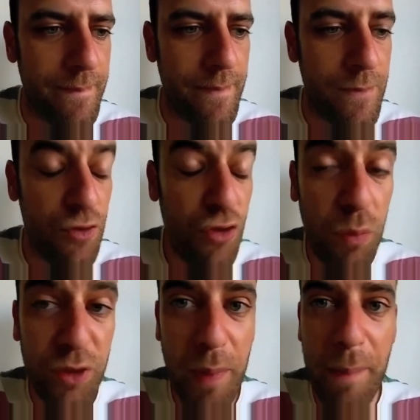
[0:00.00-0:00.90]
Just want to be
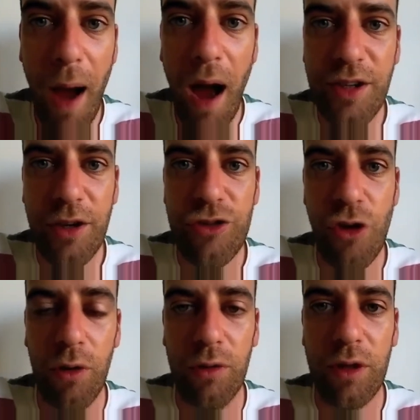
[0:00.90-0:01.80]
part of the
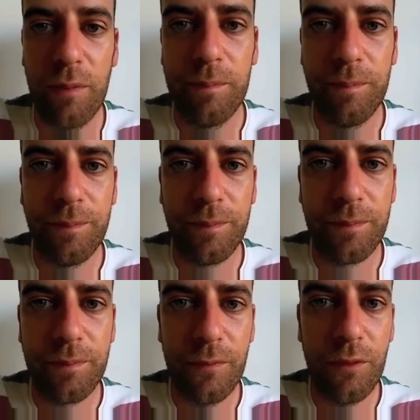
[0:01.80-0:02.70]
joke.
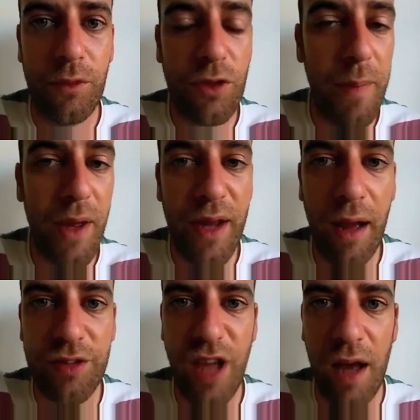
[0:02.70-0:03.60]
To be on the
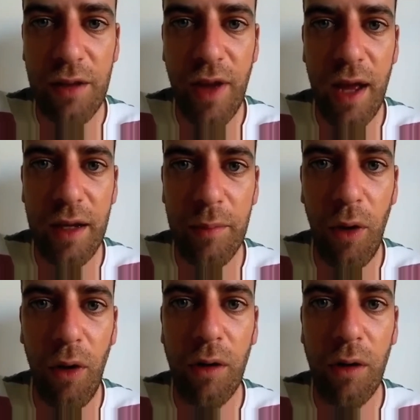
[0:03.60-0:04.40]
outside of it anymore.